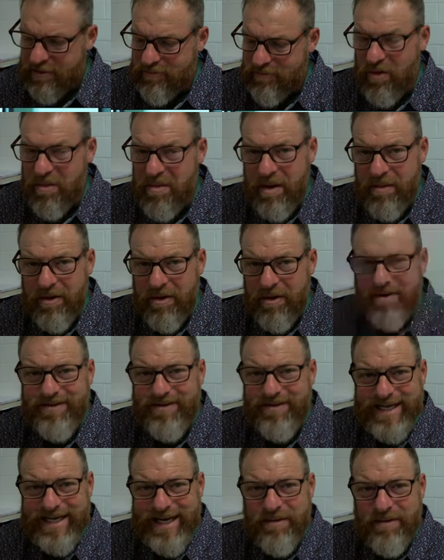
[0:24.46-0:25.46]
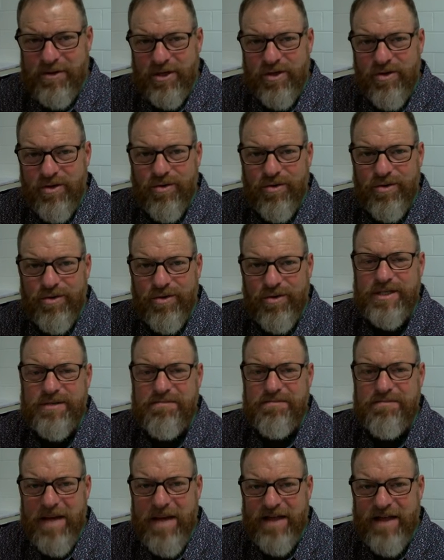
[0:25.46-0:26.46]
Remember, the name of the course is
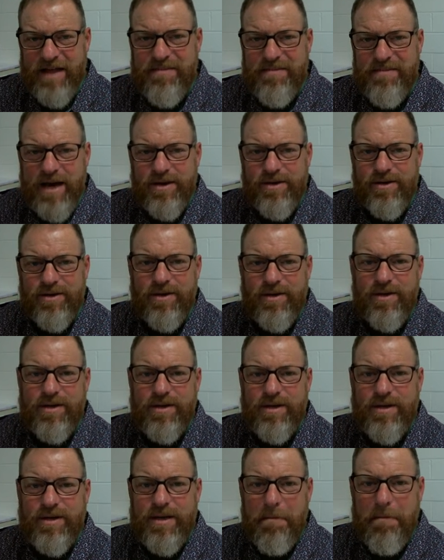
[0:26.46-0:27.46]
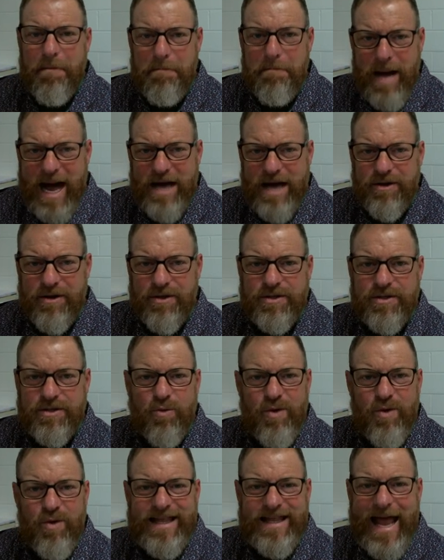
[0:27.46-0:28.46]
Mathematical Models
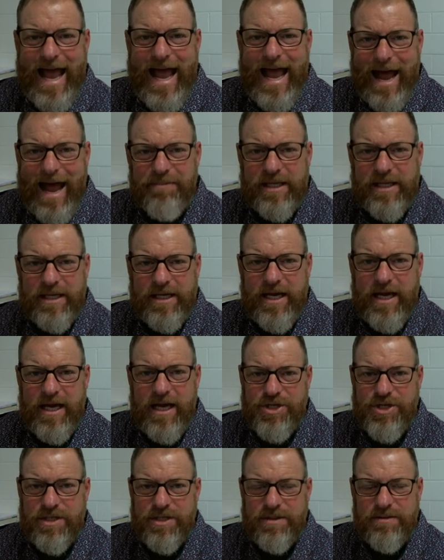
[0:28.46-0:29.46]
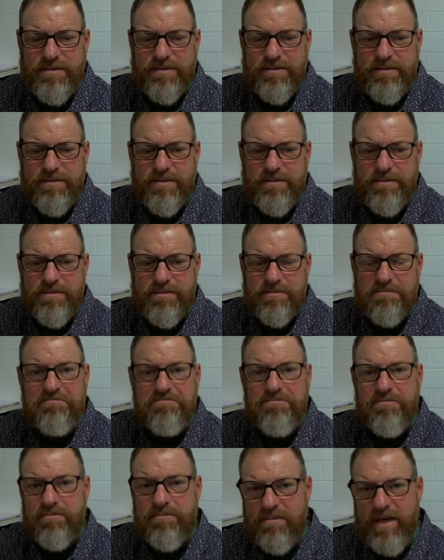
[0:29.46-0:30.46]
with Application
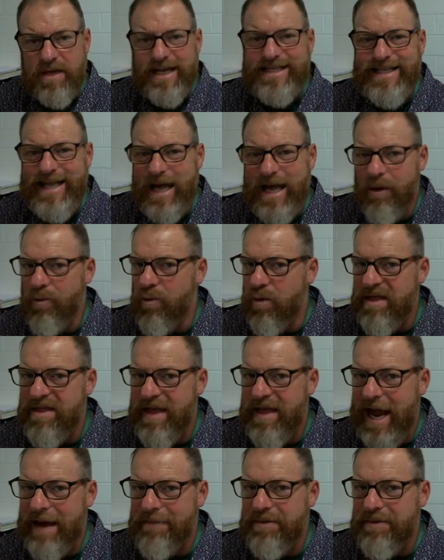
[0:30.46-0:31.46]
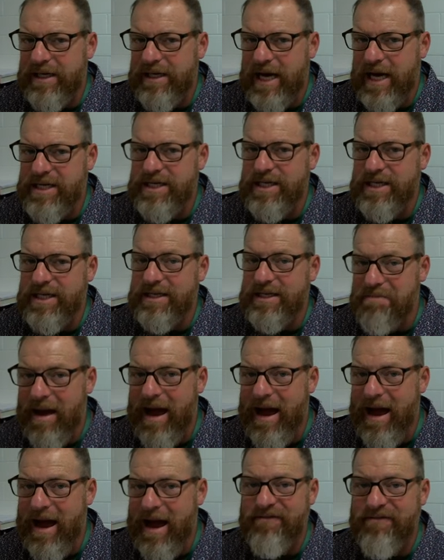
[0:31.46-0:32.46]
it's that with application that's
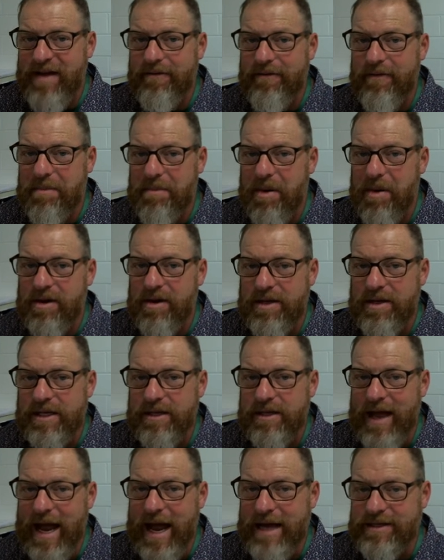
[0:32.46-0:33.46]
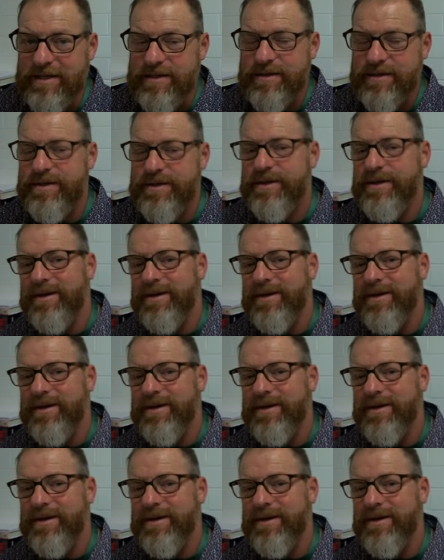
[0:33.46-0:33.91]
my favorite part of the class.